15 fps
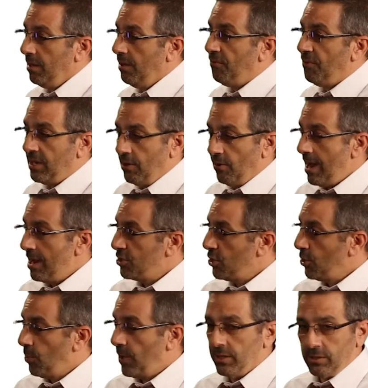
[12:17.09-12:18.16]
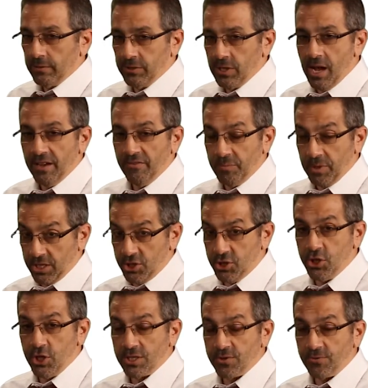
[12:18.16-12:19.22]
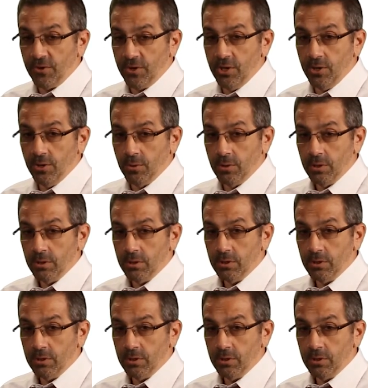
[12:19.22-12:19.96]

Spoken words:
Figure out your wheel of life, but it's just for you.